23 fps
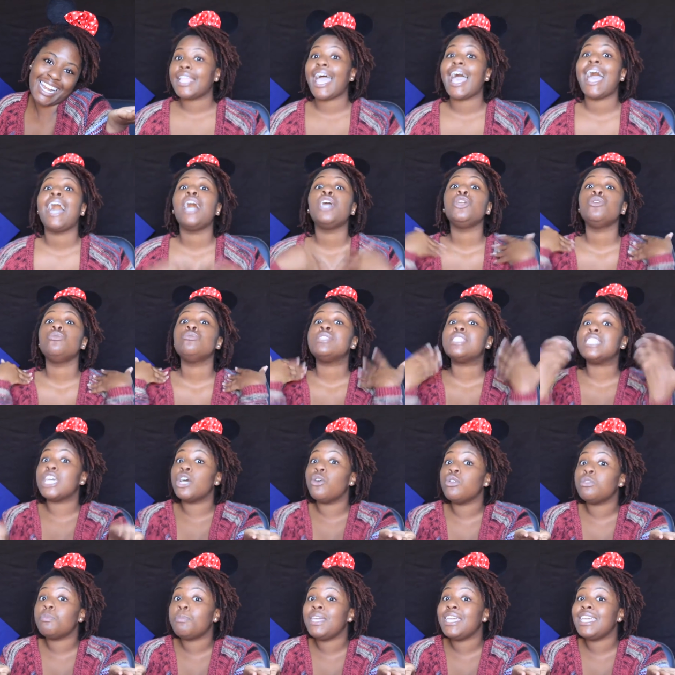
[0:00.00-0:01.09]
Now how you
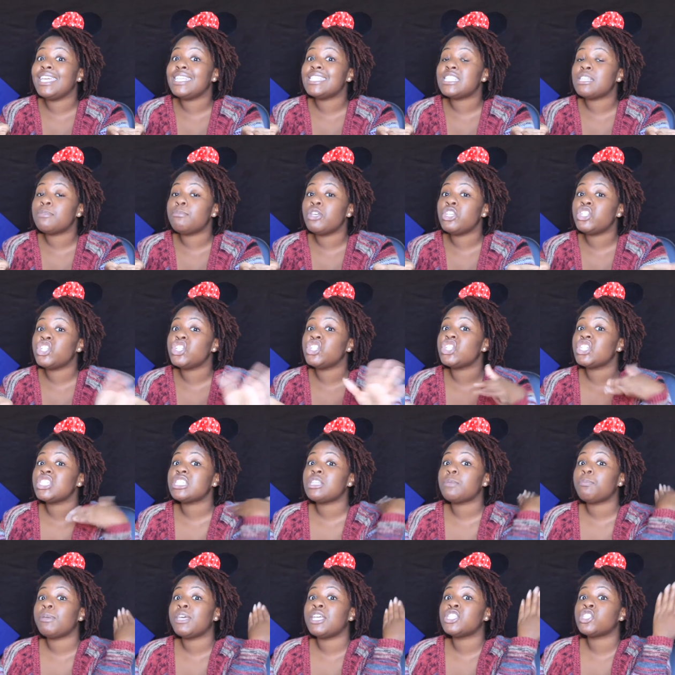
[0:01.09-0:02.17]
deal with being in submission just
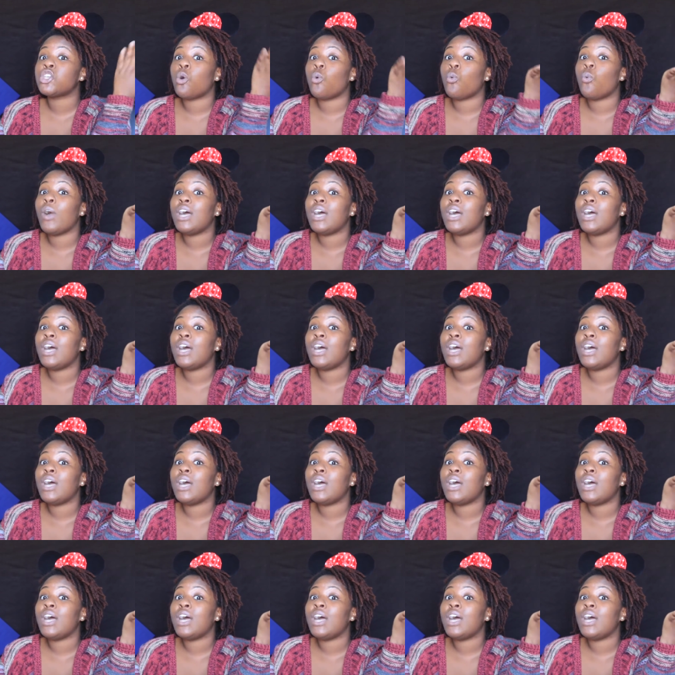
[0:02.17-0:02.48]
depends on